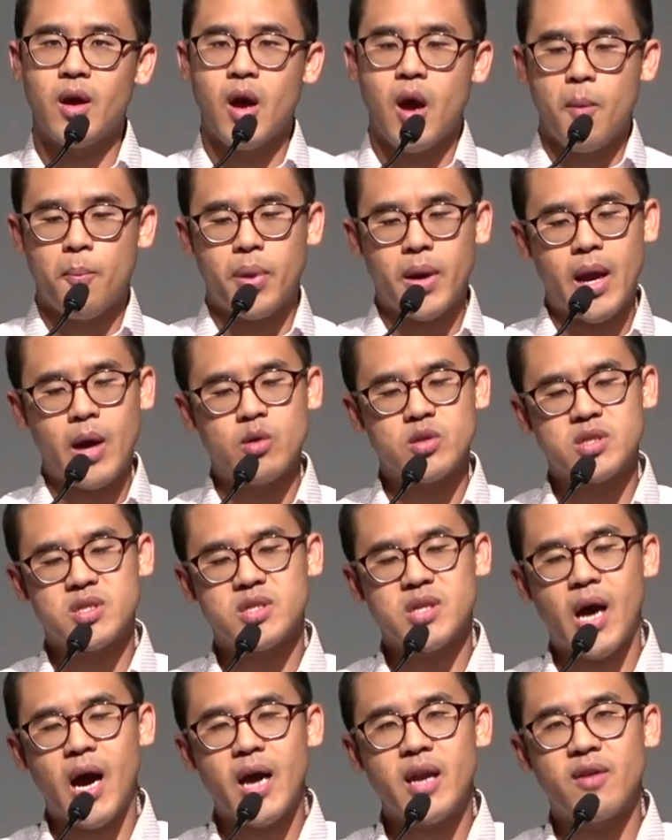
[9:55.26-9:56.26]
but
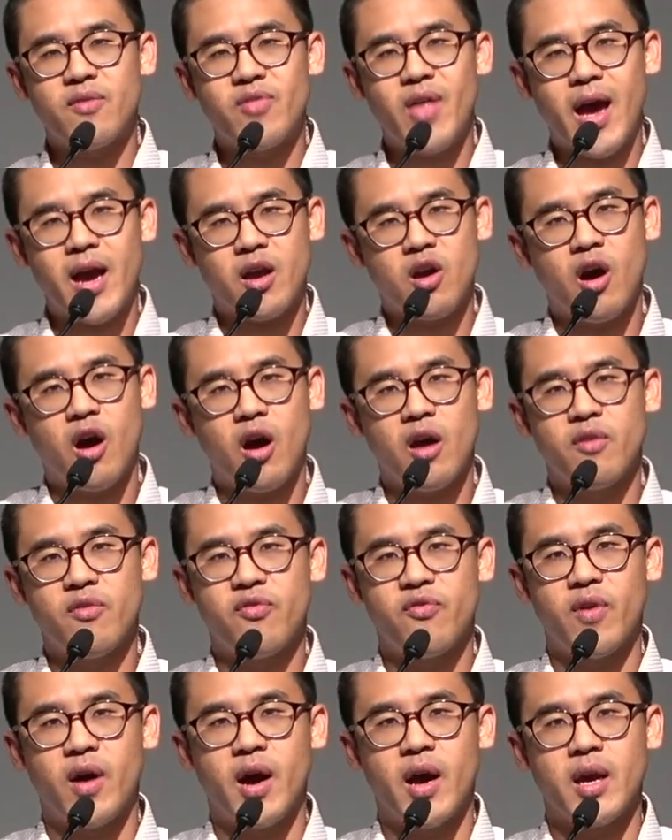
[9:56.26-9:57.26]
outside of that
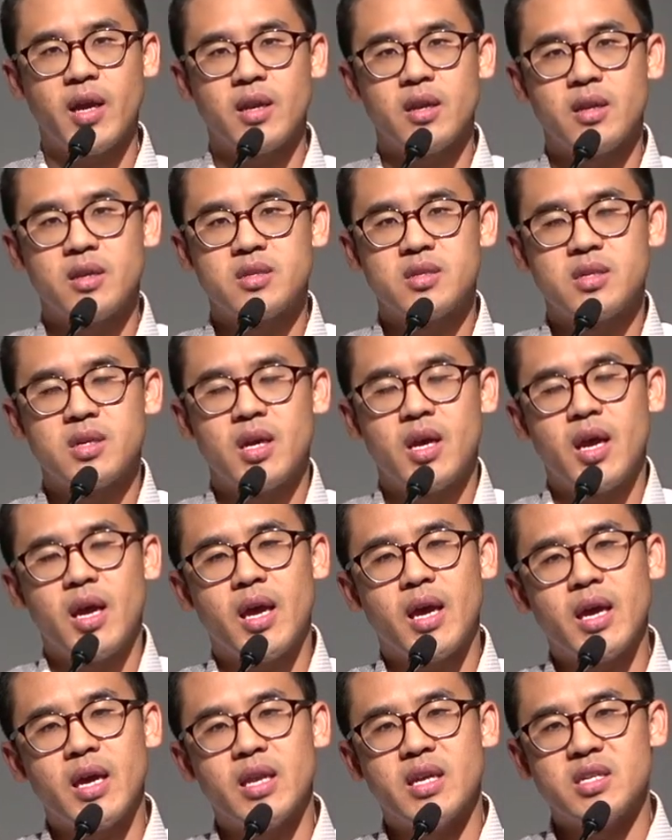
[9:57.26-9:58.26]
confines,
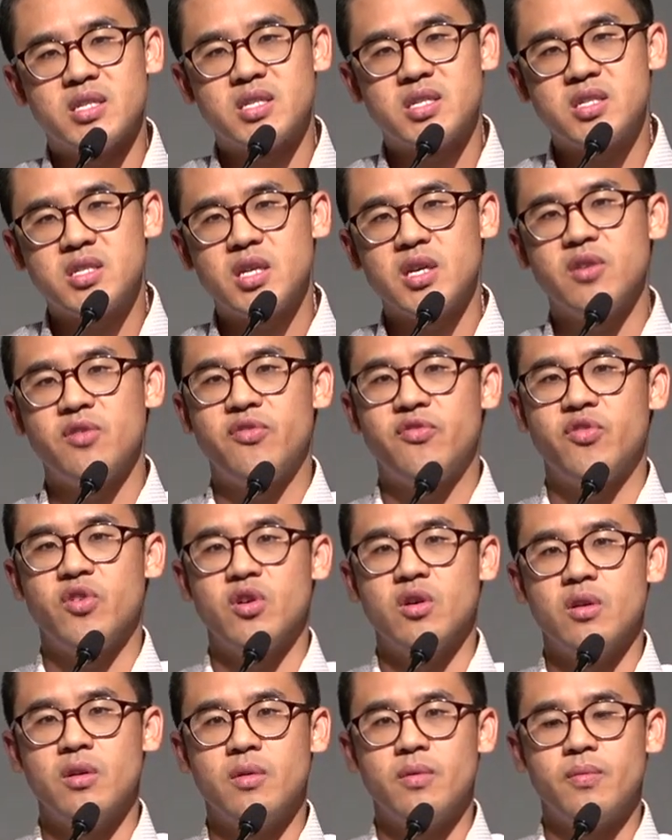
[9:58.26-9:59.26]
it is
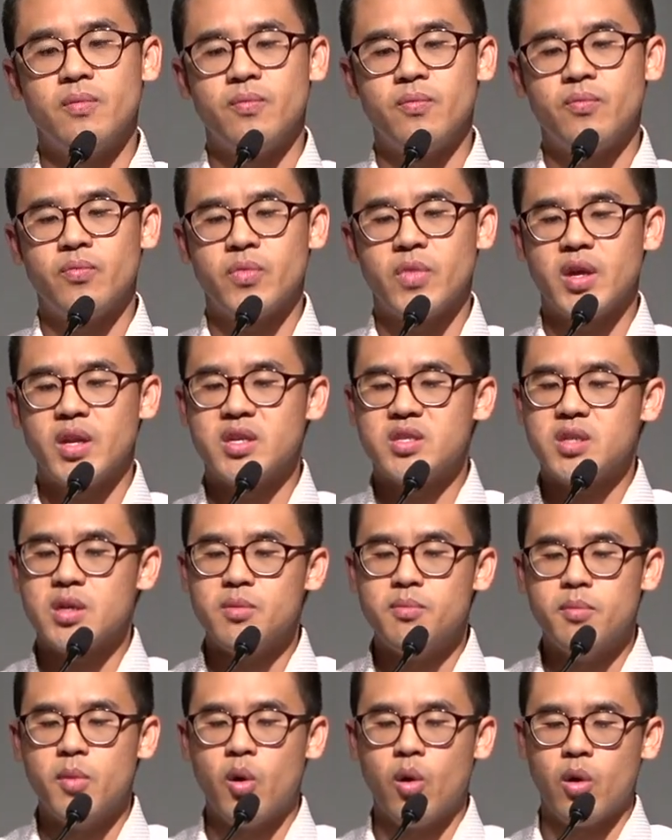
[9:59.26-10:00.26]
sinful. It is
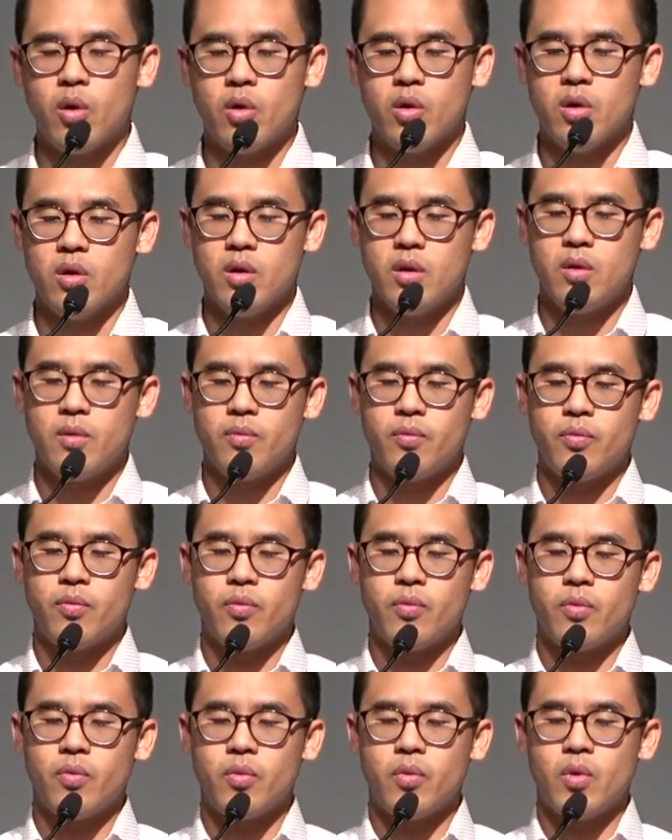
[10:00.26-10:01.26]
immoral.
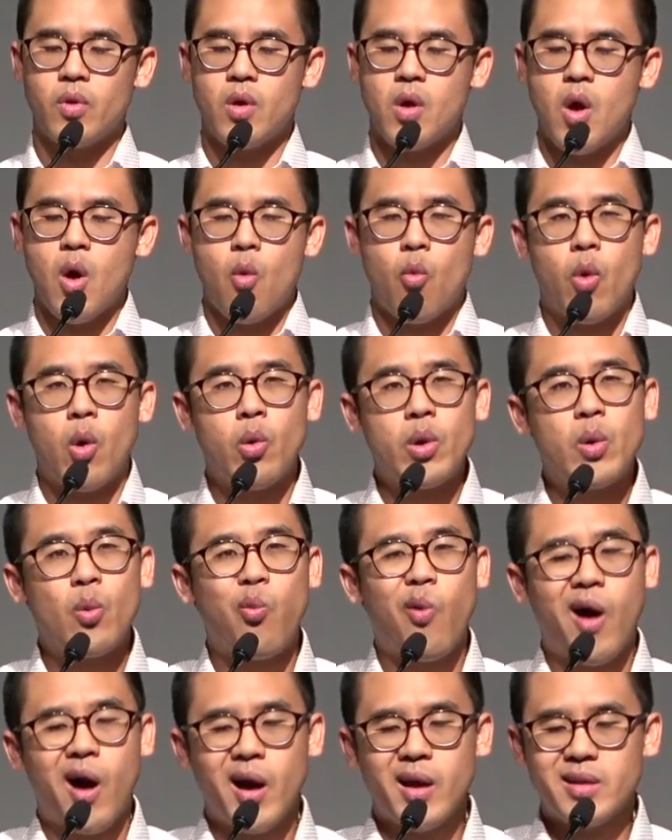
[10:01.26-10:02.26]
when we
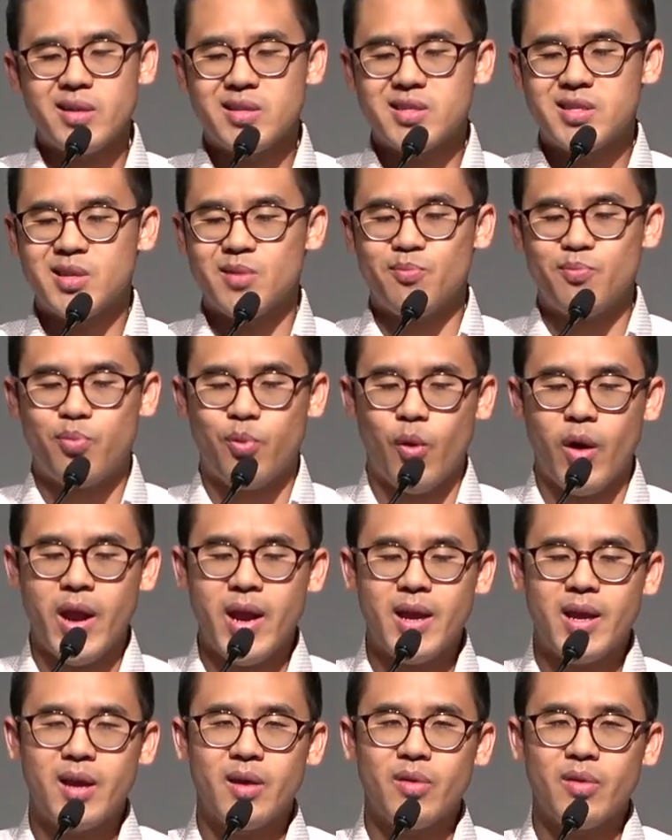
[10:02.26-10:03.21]
want to break